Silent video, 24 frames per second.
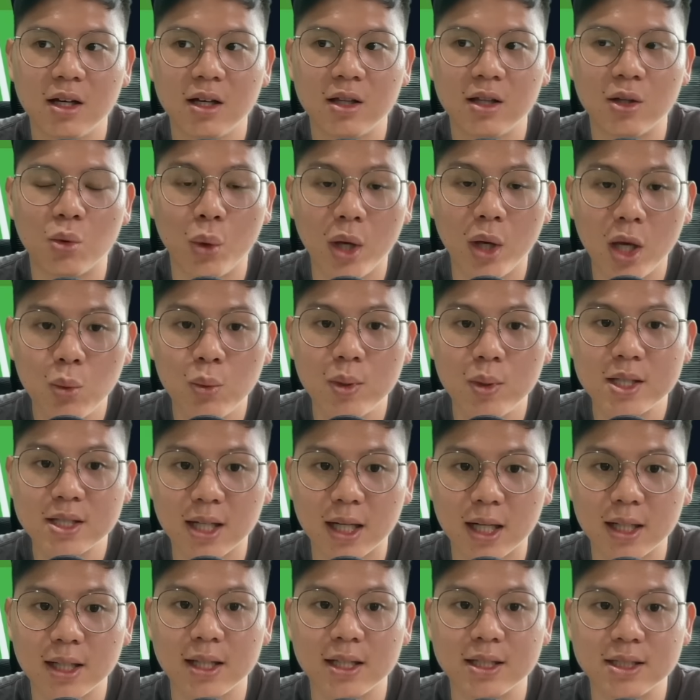the way we
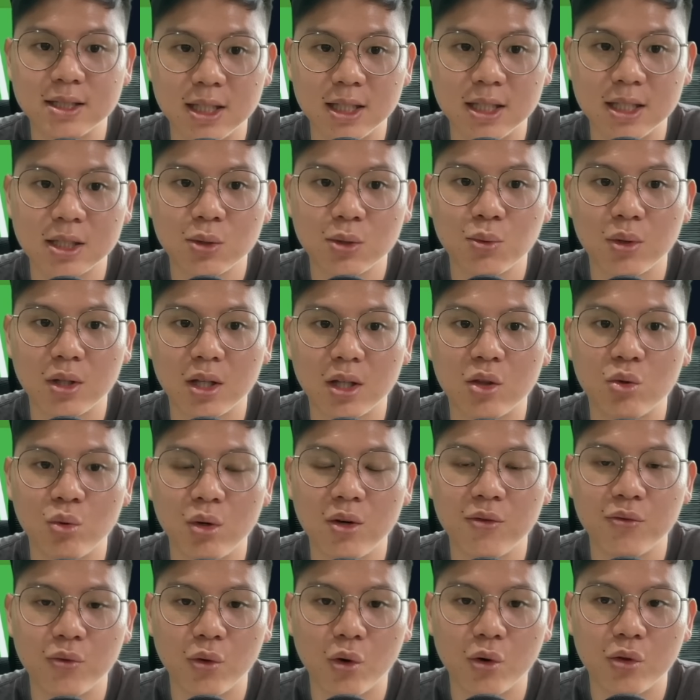started the season with a
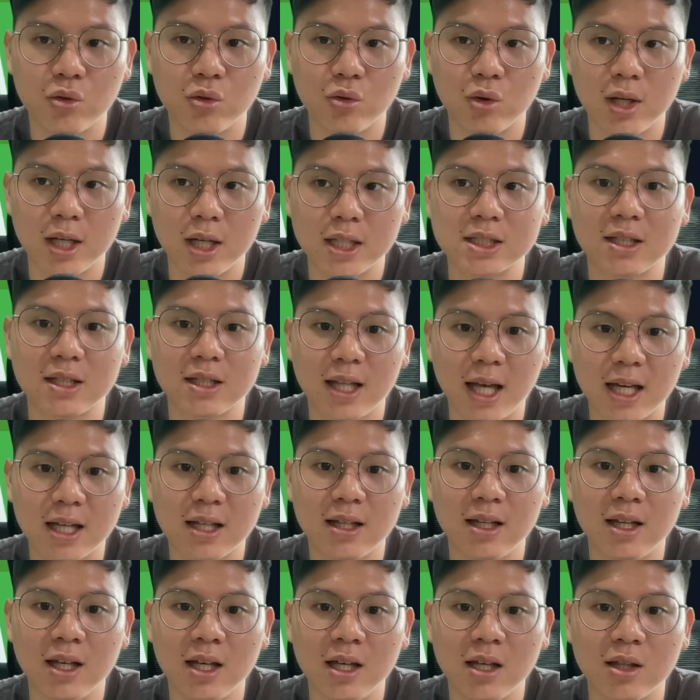3-4-3 is
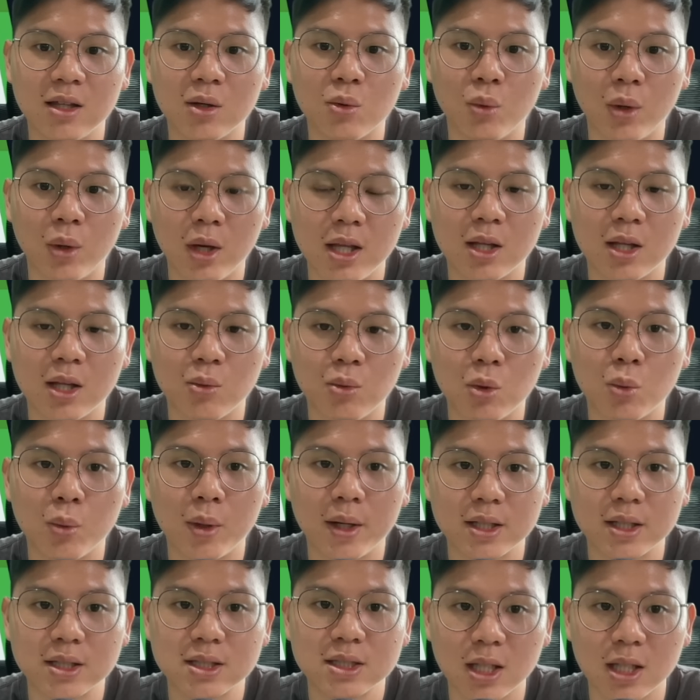likely the way that we
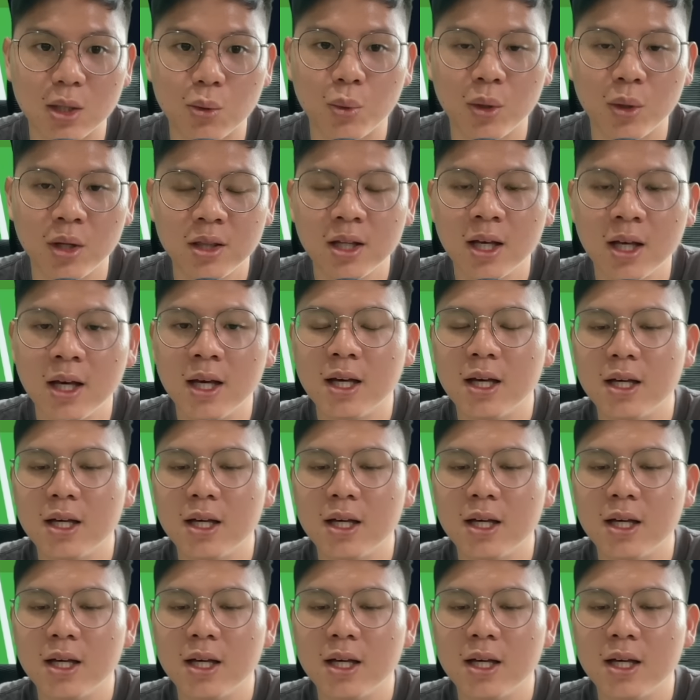want to stick with.